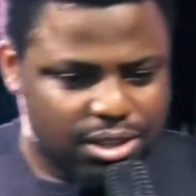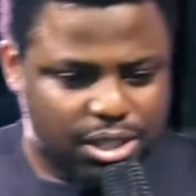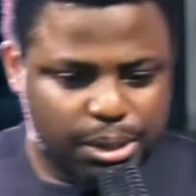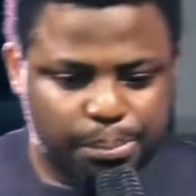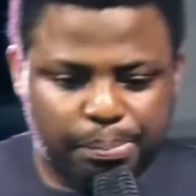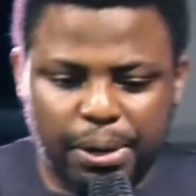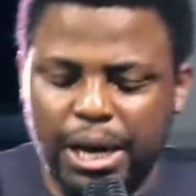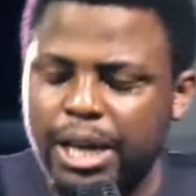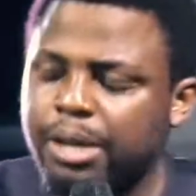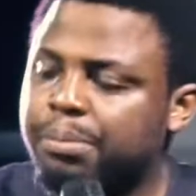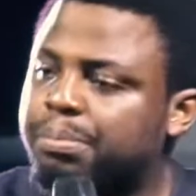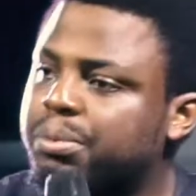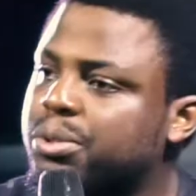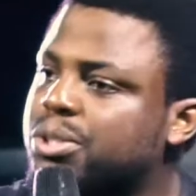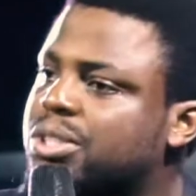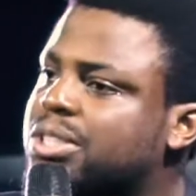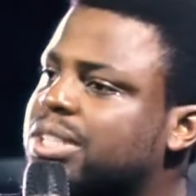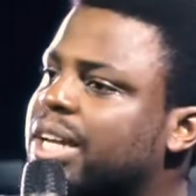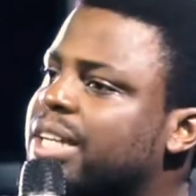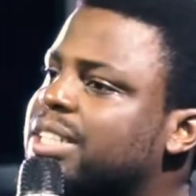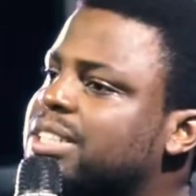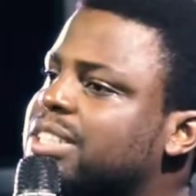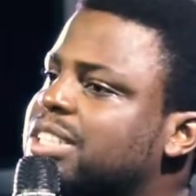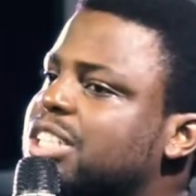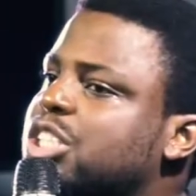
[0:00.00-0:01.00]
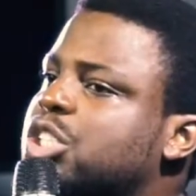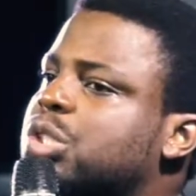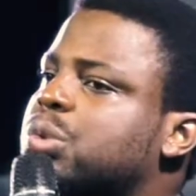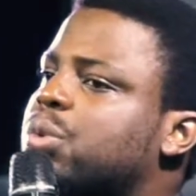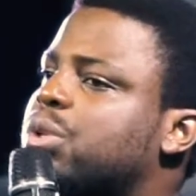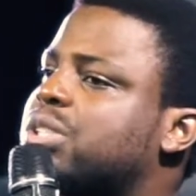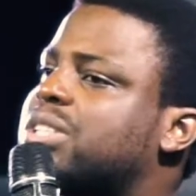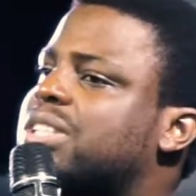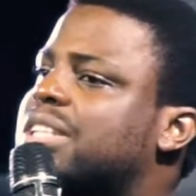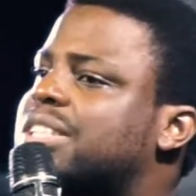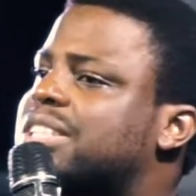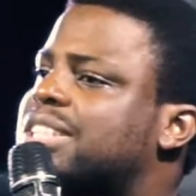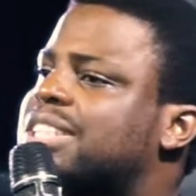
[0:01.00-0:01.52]
The Bible said this
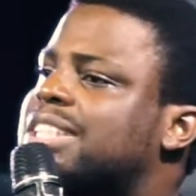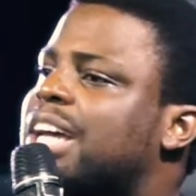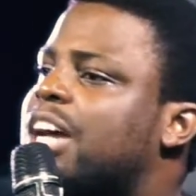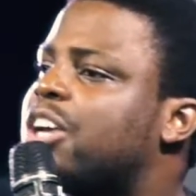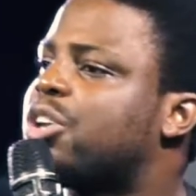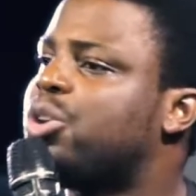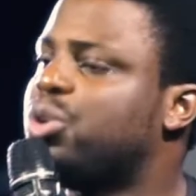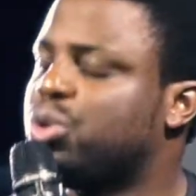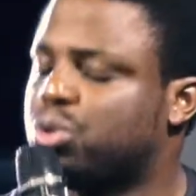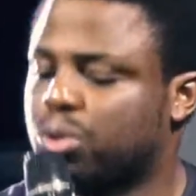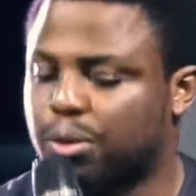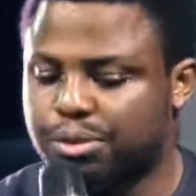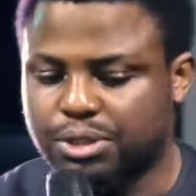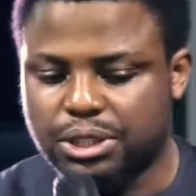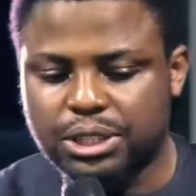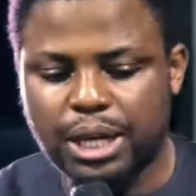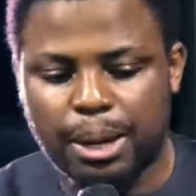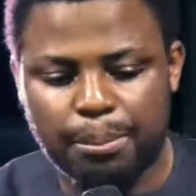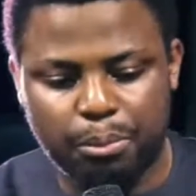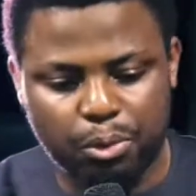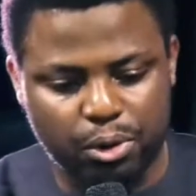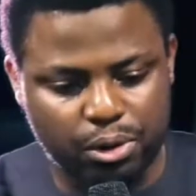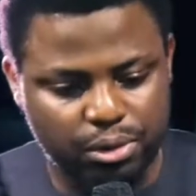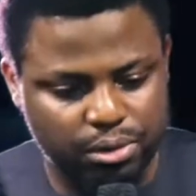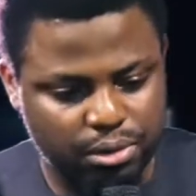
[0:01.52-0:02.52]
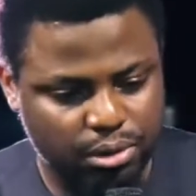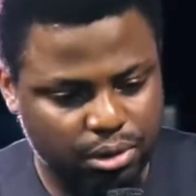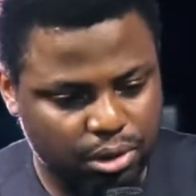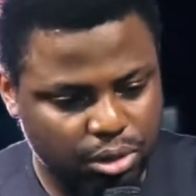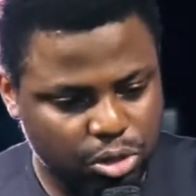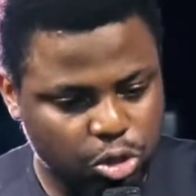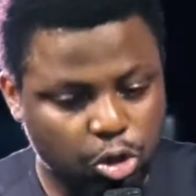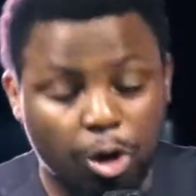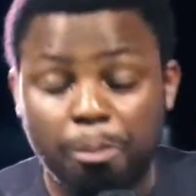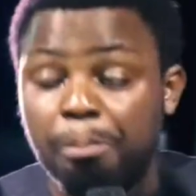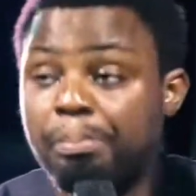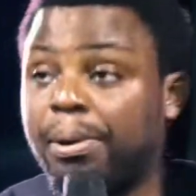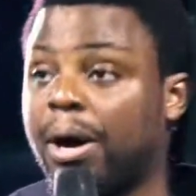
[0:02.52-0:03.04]
was the circuit of Samuel.
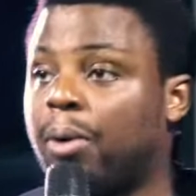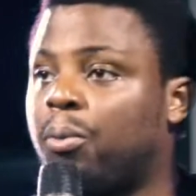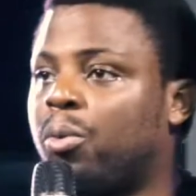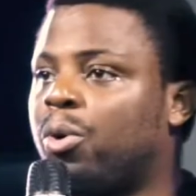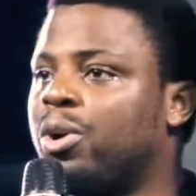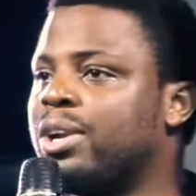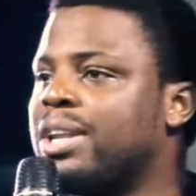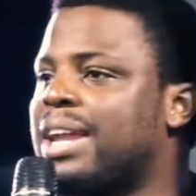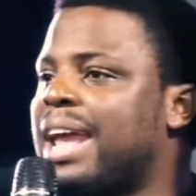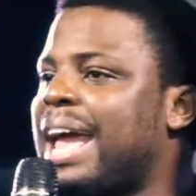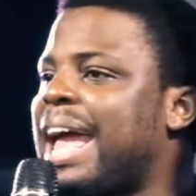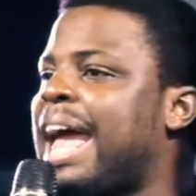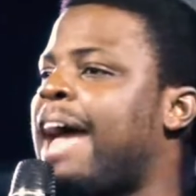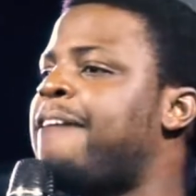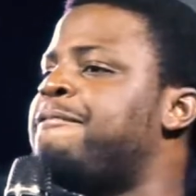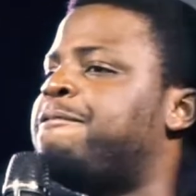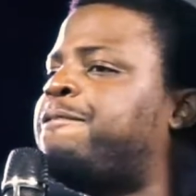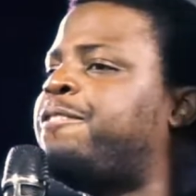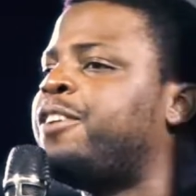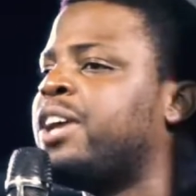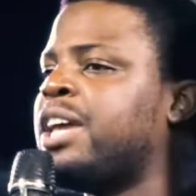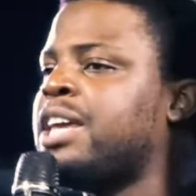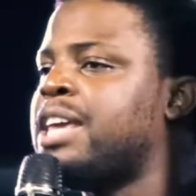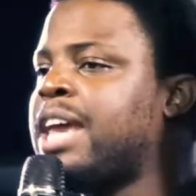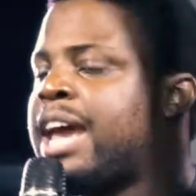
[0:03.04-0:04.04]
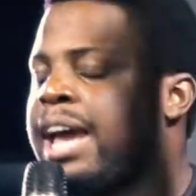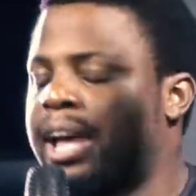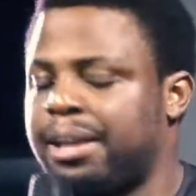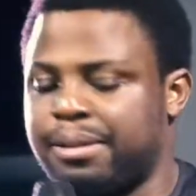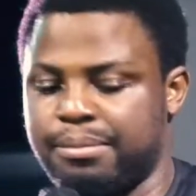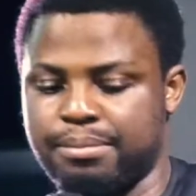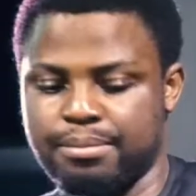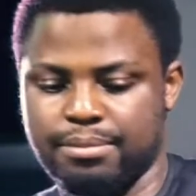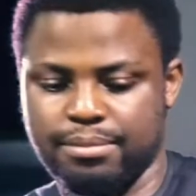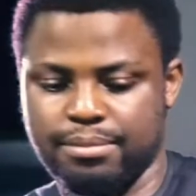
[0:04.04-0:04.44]
Number one, every year